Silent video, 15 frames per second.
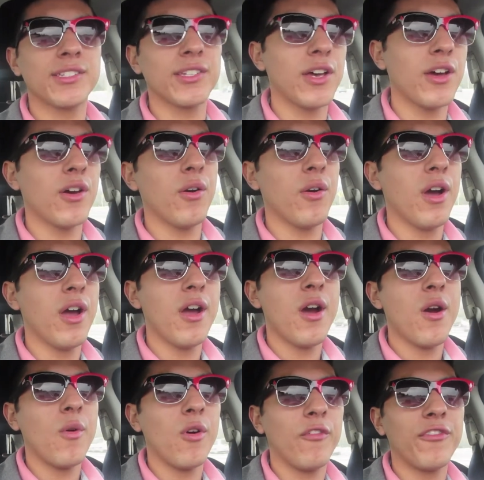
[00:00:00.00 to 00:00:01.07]
so
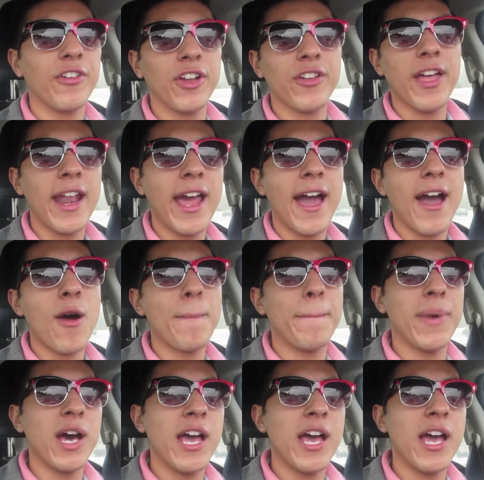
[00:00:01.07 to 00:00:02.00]
we'll figure that out.